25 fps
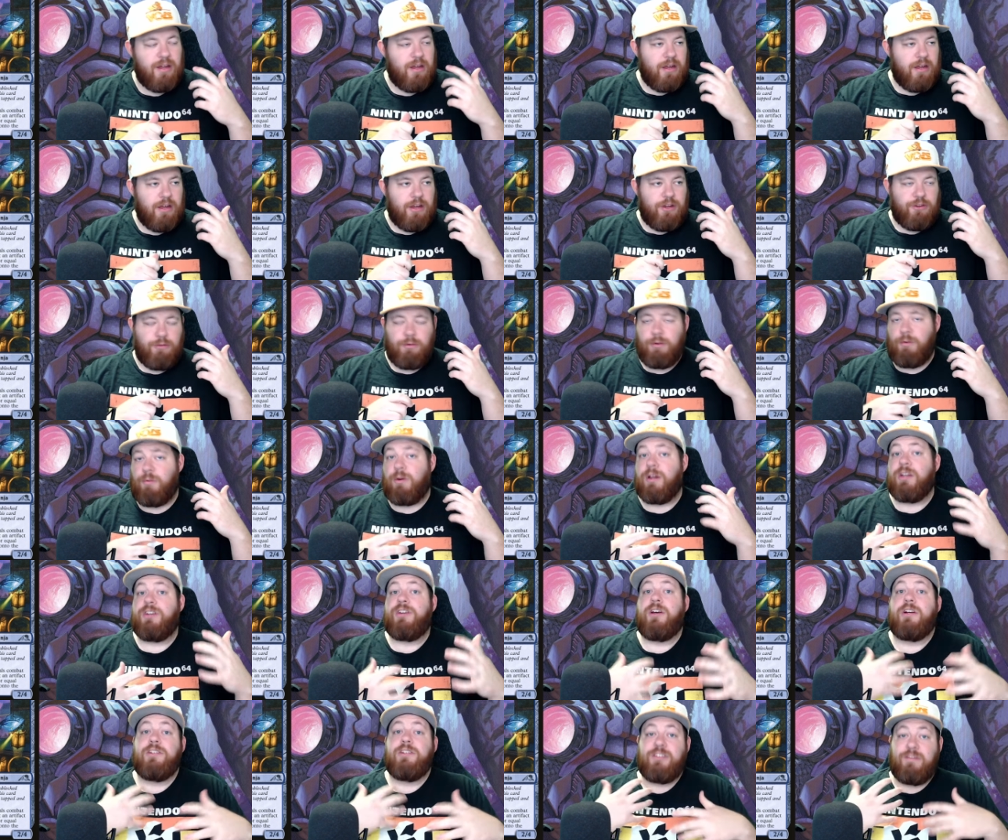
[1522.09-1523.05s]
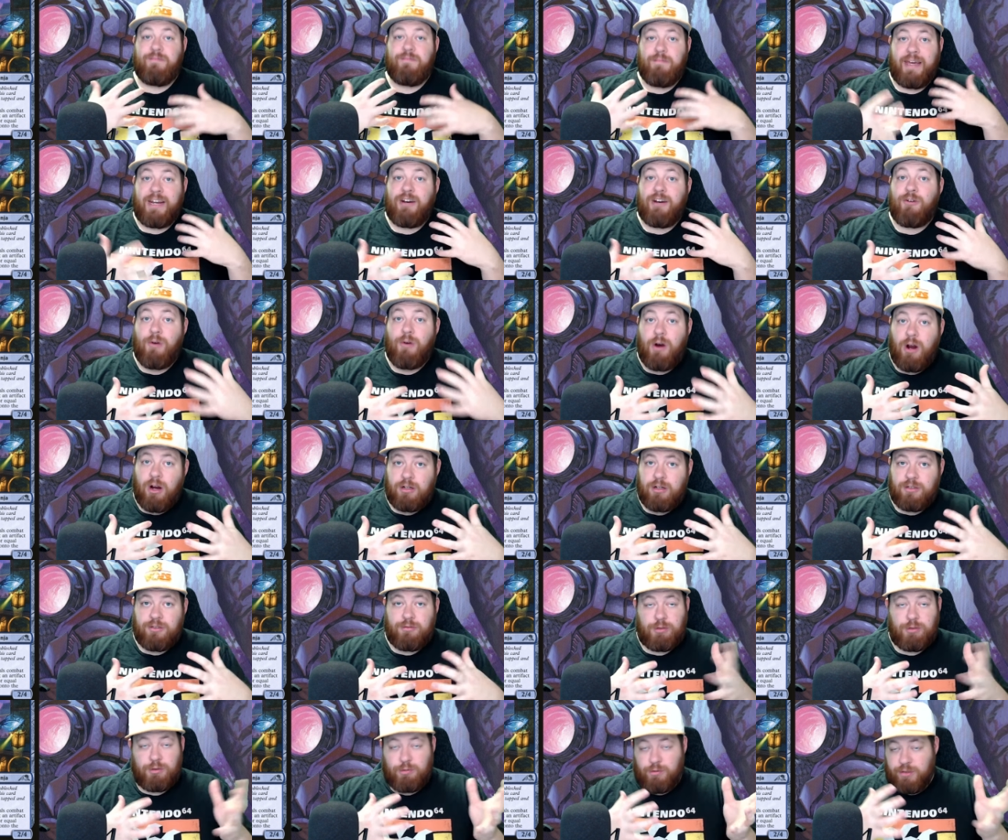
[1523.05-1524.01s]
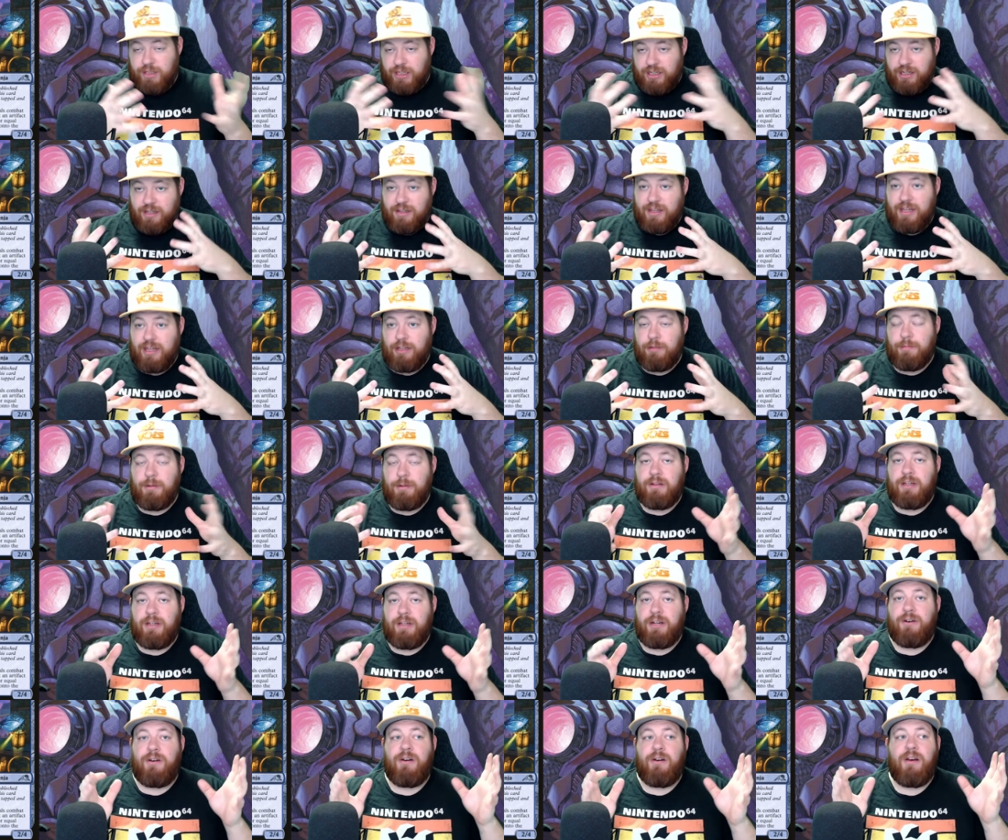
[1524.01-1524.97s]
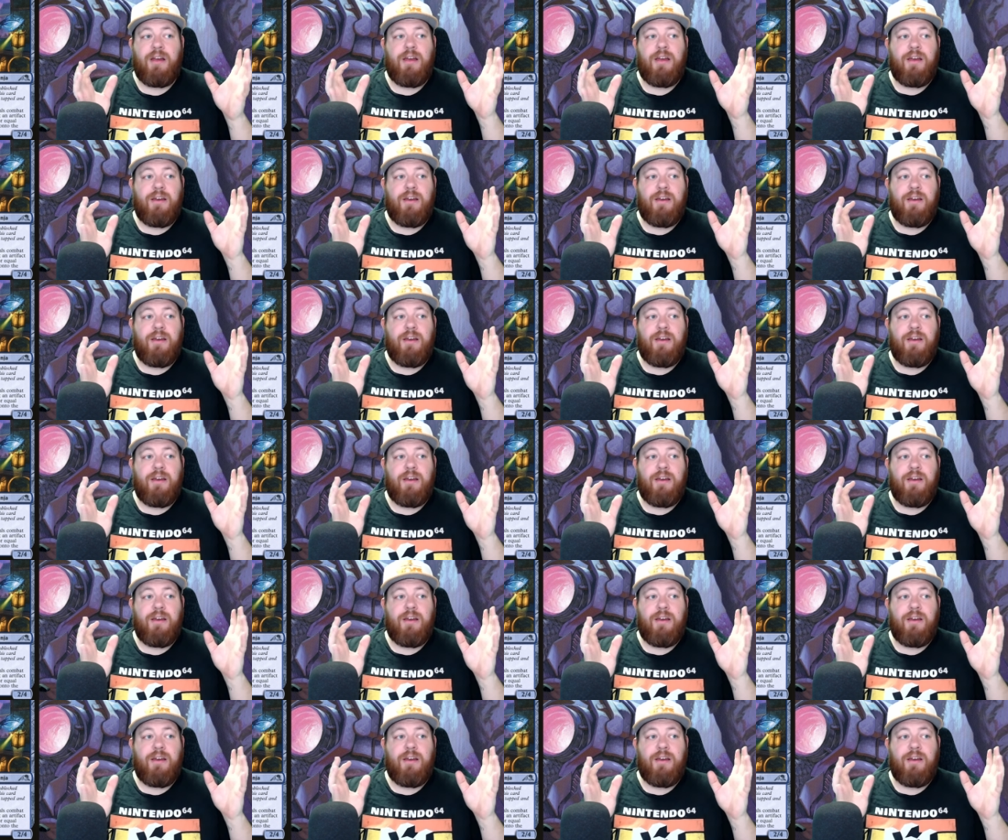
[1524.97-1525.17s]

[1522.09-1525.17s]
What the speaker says: So we run tons of mana rocks, which we'll get into that a little bit later,